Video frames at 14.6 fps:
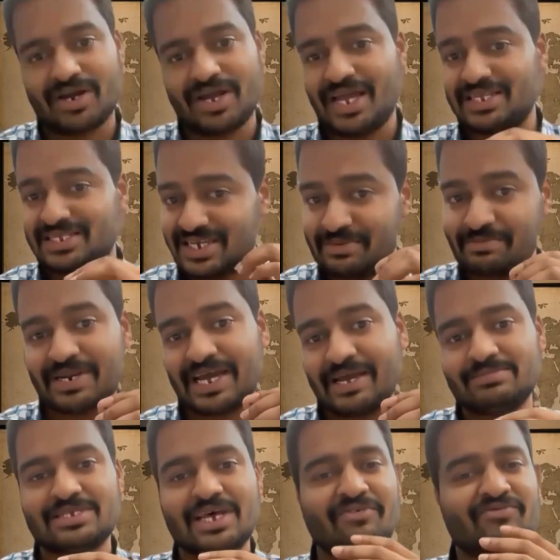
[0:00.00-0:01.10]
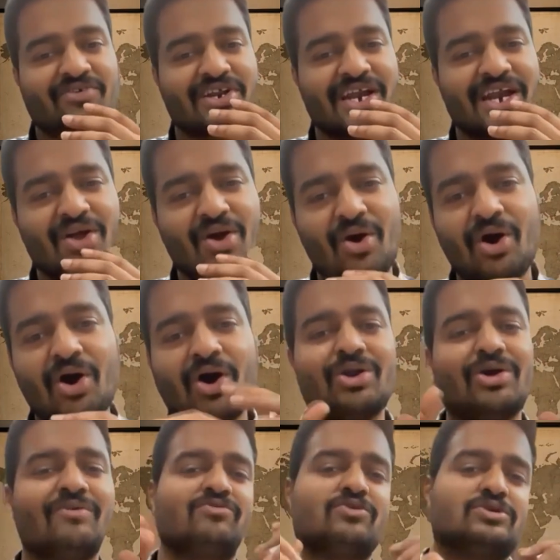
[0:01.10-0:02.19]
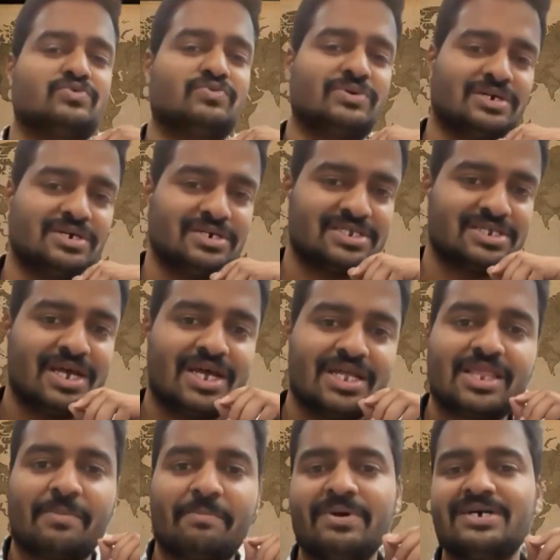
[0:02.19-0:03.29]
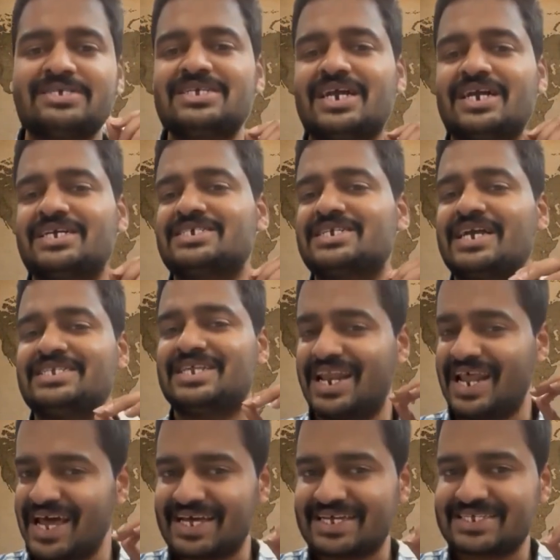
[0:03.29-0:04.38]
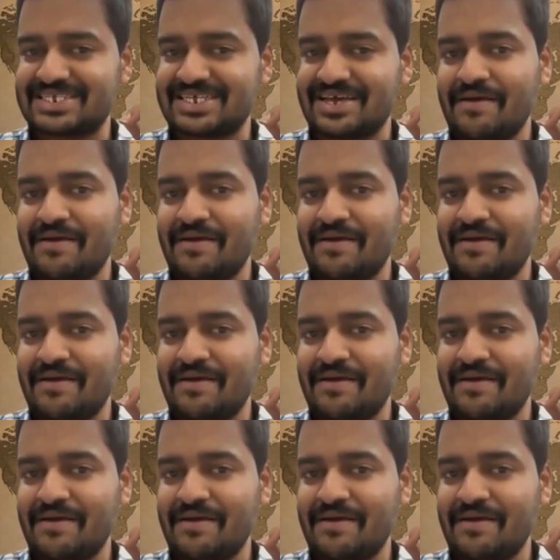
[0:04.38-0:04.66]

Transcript: And sometimes, after reading all of those words, the person understands less